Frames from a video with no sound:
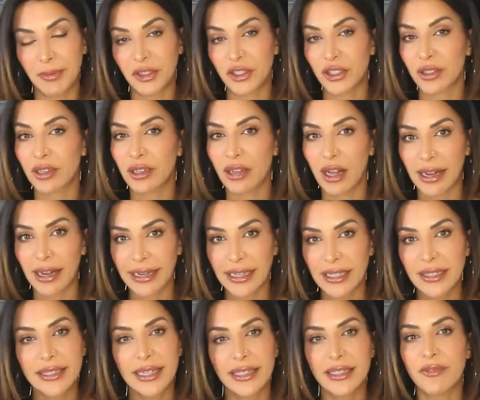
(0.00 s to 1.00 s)
mature
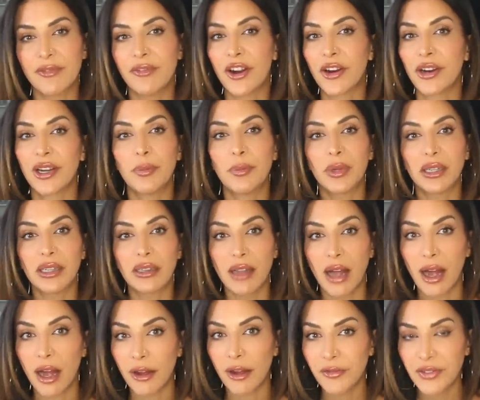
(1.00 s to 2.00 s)
clients that's very
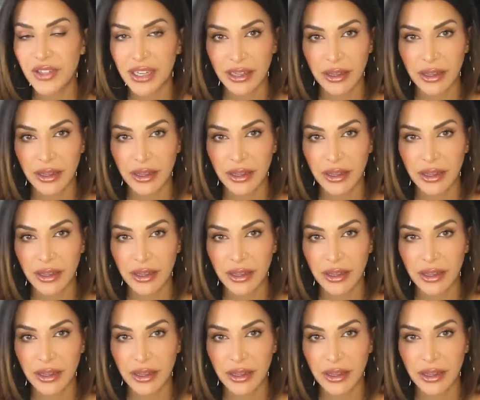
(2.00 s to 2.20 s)
beloved